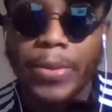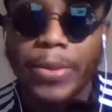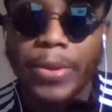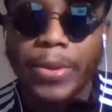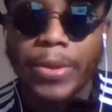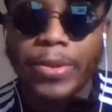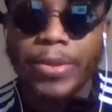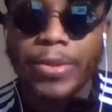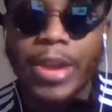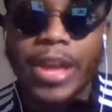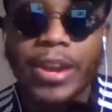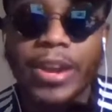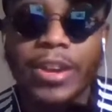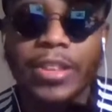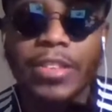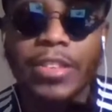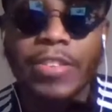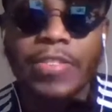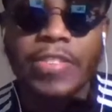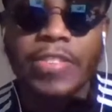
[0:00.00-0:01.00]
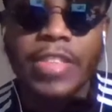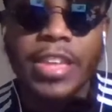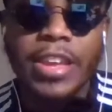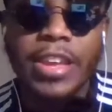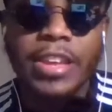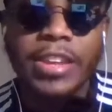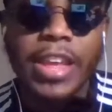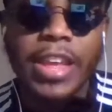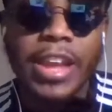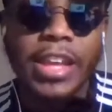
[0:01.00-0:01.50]
You got to
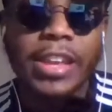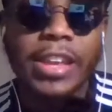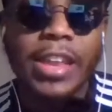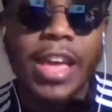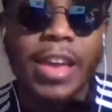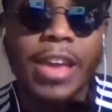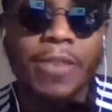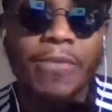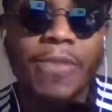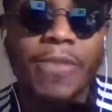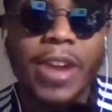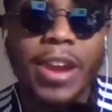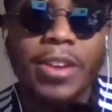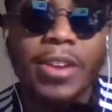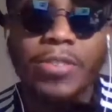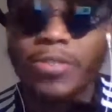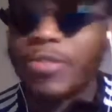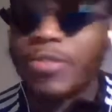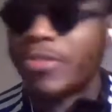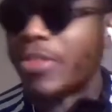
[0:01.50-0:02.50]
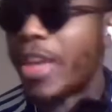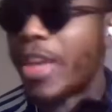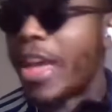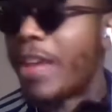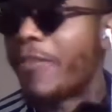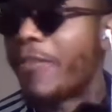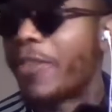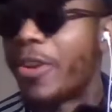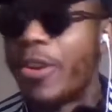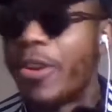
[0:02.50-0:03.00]
understand, like, a lot of fighters is
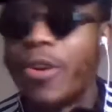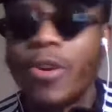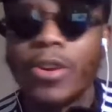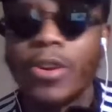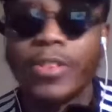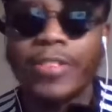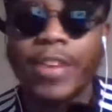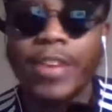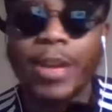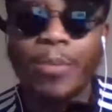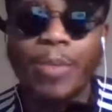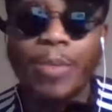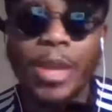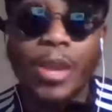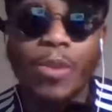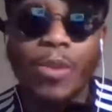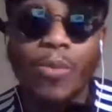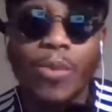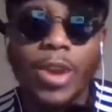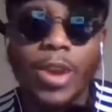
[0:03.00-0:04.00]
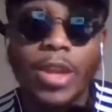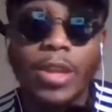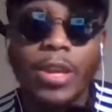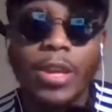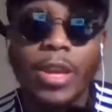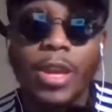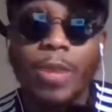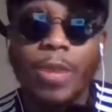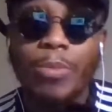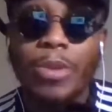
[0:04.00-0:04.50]
having a hard time making
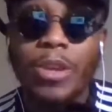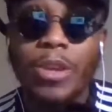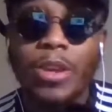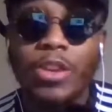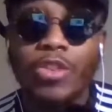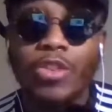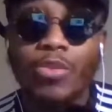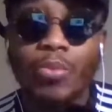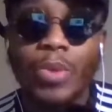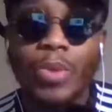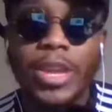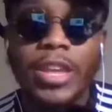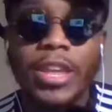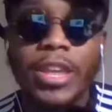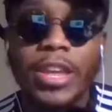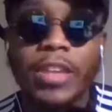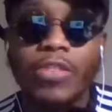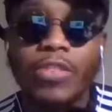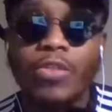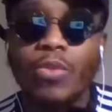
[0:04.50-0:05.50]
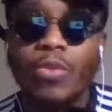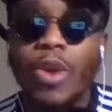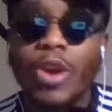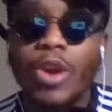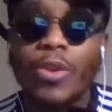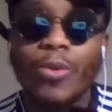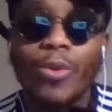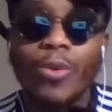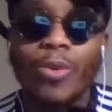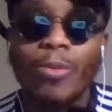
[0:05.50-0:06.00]
weight because we can't do
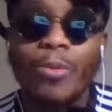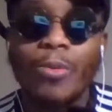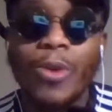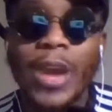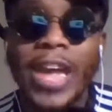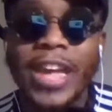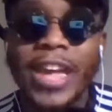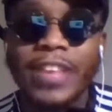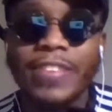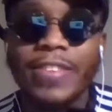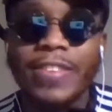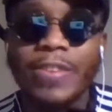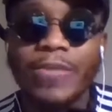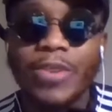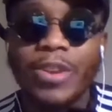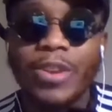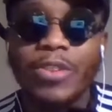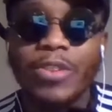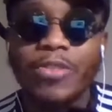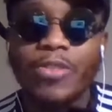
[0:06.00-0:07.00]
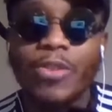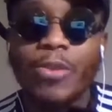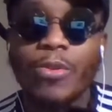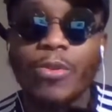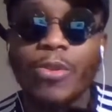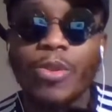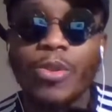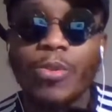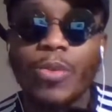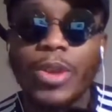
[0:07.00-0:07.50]
our normal activities
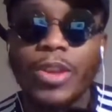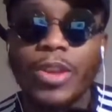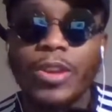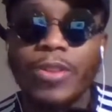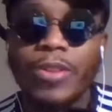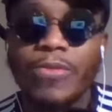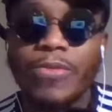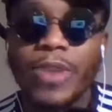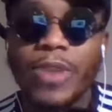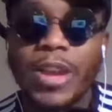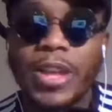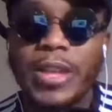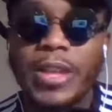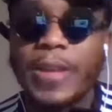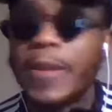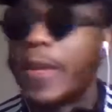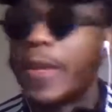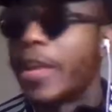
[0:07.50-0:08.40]
during the week of the fight.